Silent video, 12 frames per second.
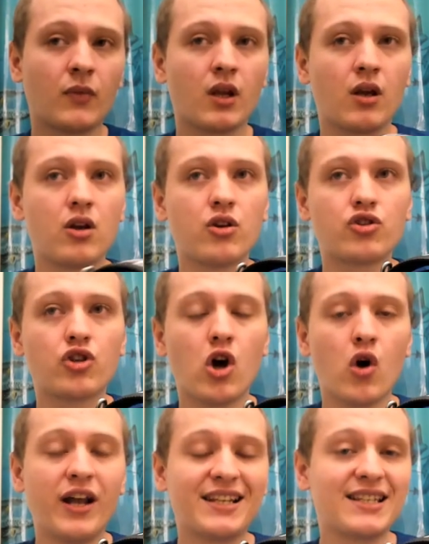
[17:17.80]
So
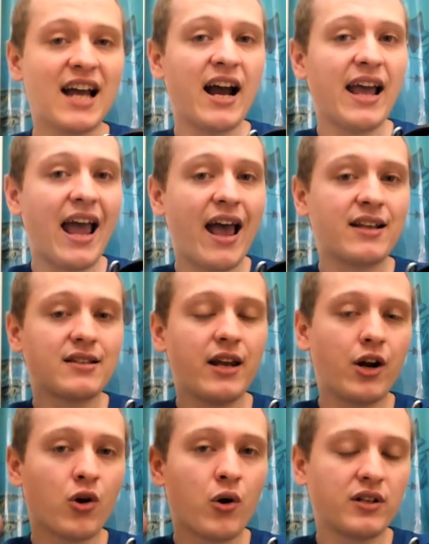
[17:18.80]
it's not as
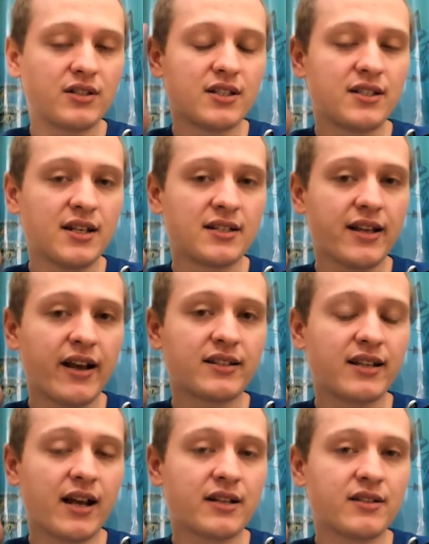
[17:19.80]
narrow as the
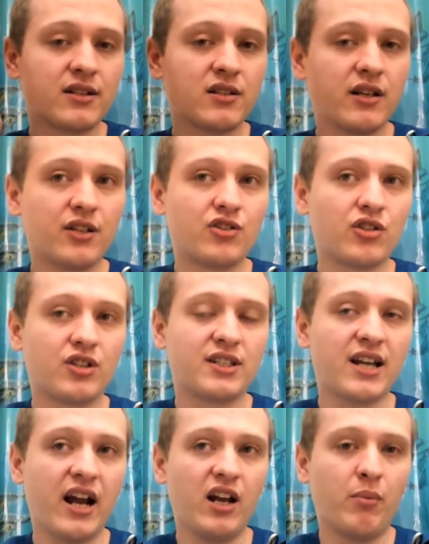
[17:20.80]
6XX's, it's just a
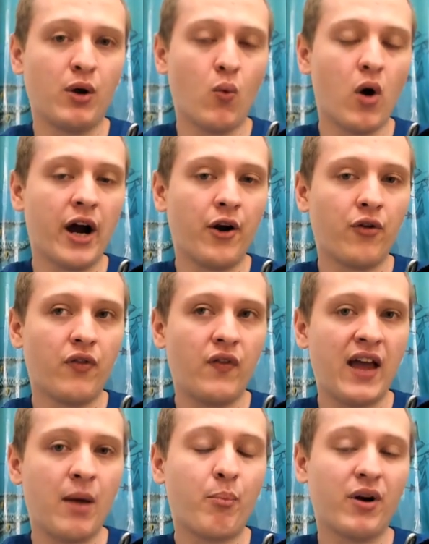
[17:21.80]
tiny bit wider than
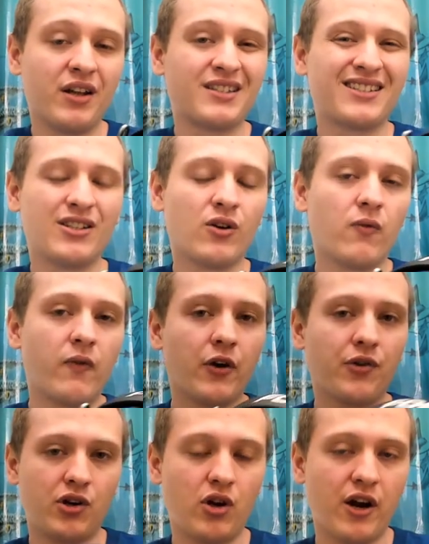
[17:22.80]
that, but it's still very
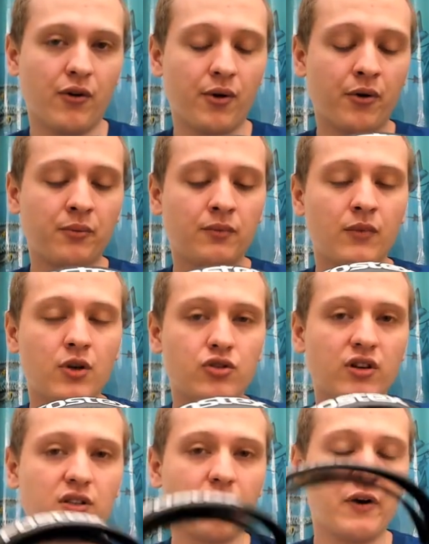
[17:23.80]
narrow. So it's
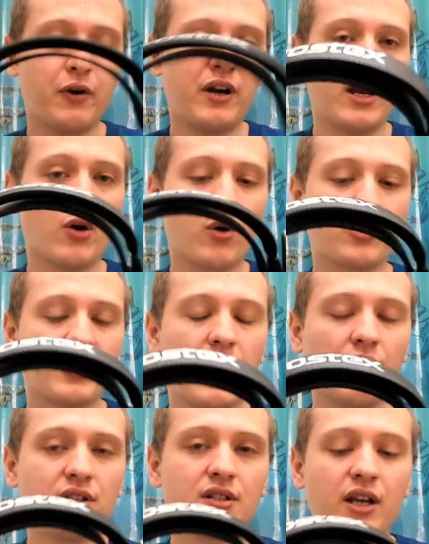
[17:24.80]
a very narrow
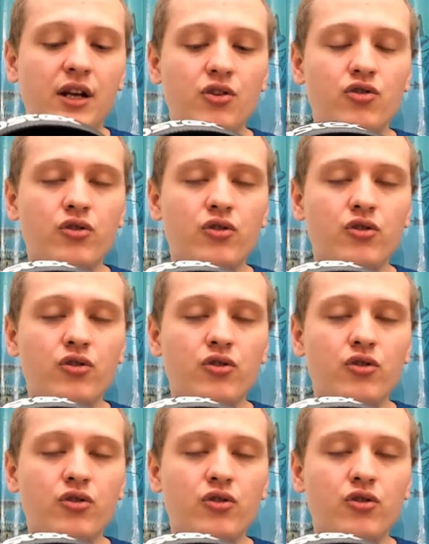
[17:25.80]
soundstage.